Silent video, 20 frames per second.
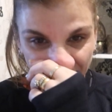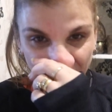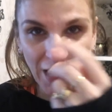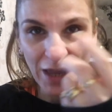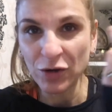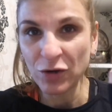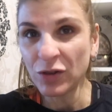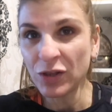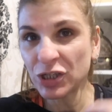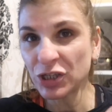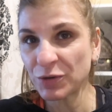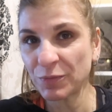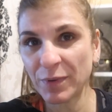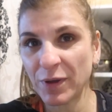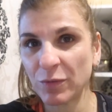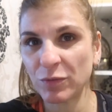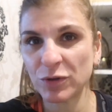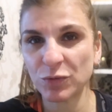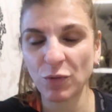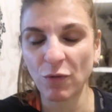I knew the
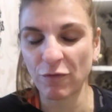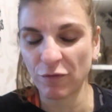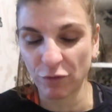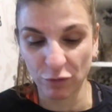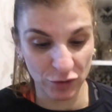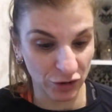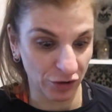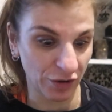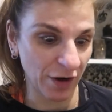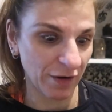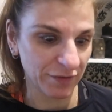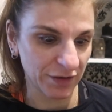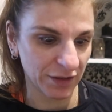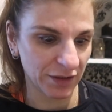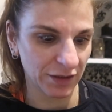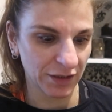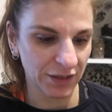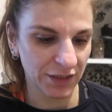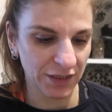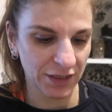GP would want photographs
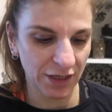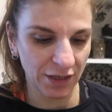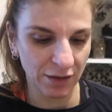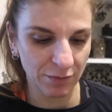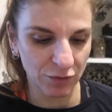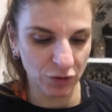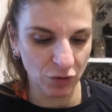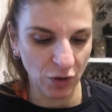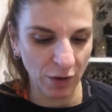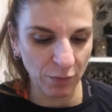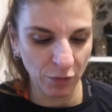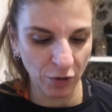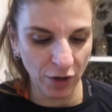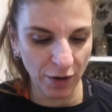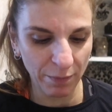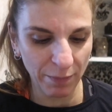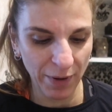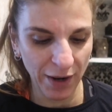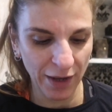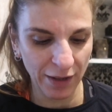and to see them. So I'm going
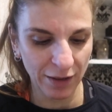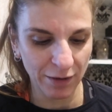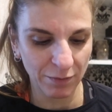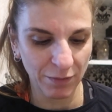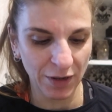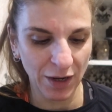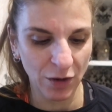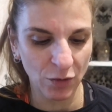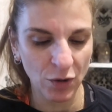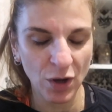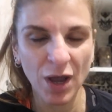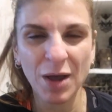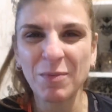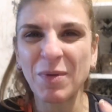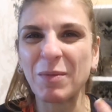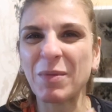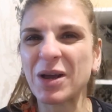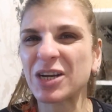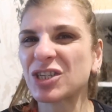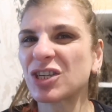to paint them now,
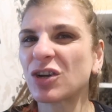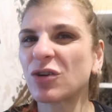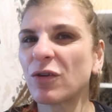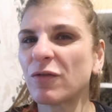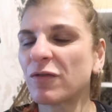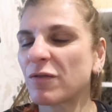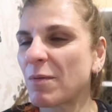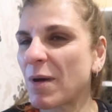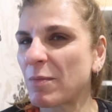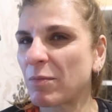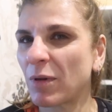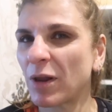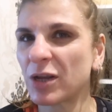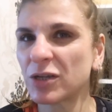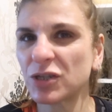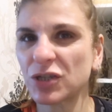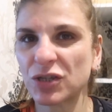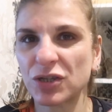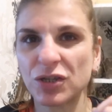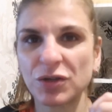but I'm actually going for my
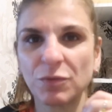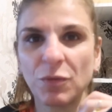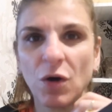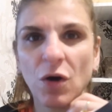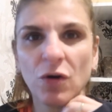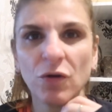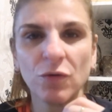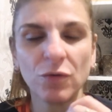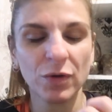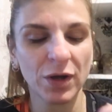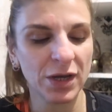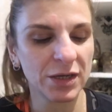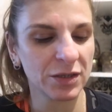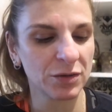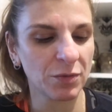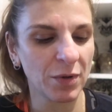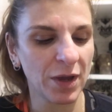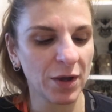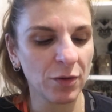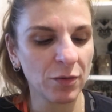bloods tomorrow
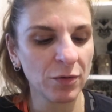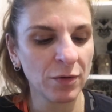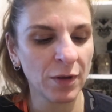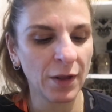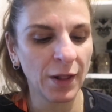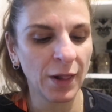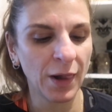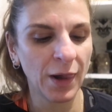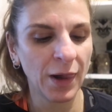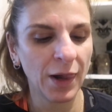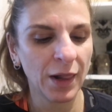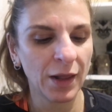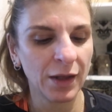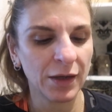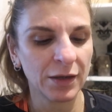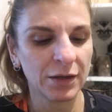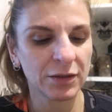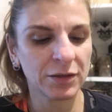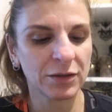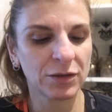as well.
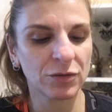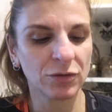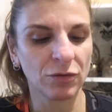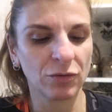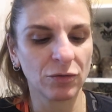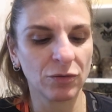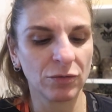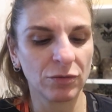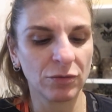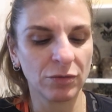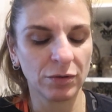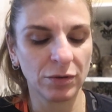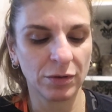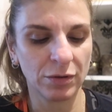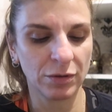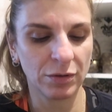So